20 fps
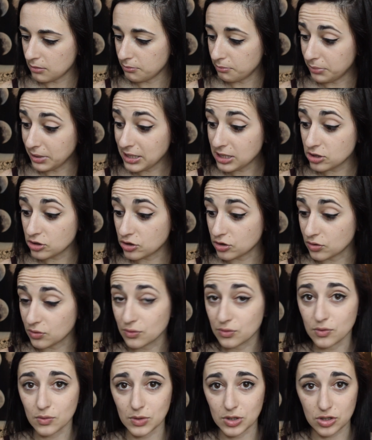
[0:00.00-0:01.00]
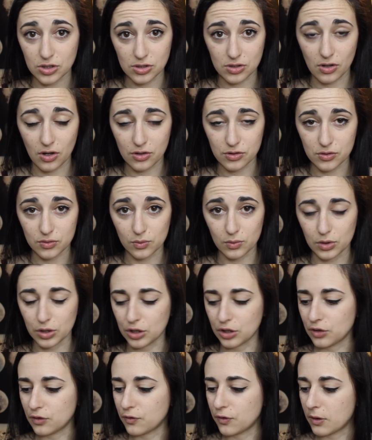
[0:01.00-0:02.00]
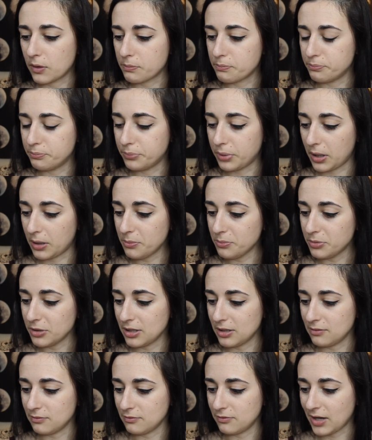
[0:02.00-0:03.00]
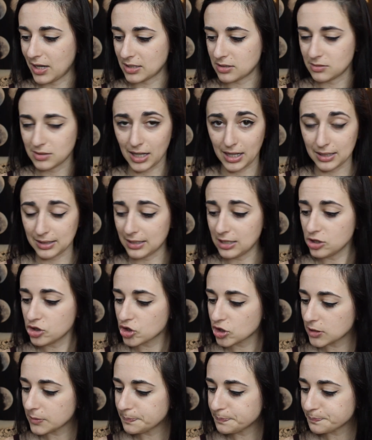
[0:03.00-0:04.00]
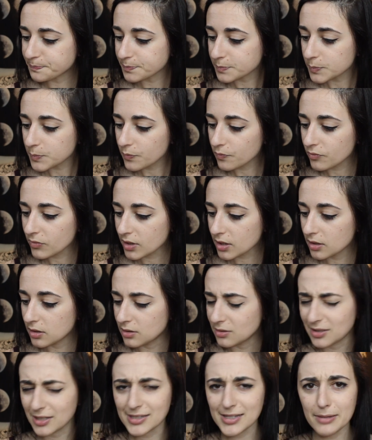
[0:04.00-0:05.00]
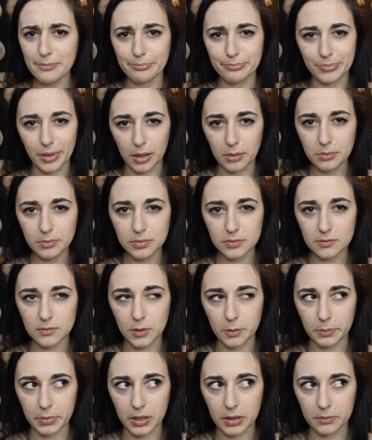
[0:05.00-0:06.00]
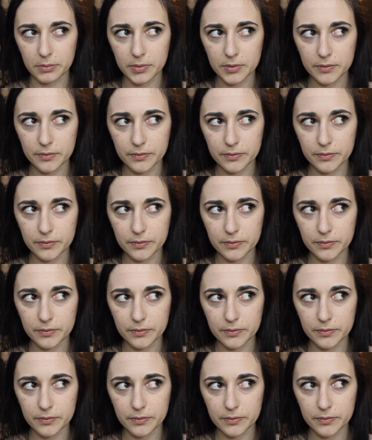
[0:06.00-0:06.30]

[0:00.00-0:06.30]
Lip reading: beet juice, which is also really good for bump and vasodilation. Did I say bump or pump?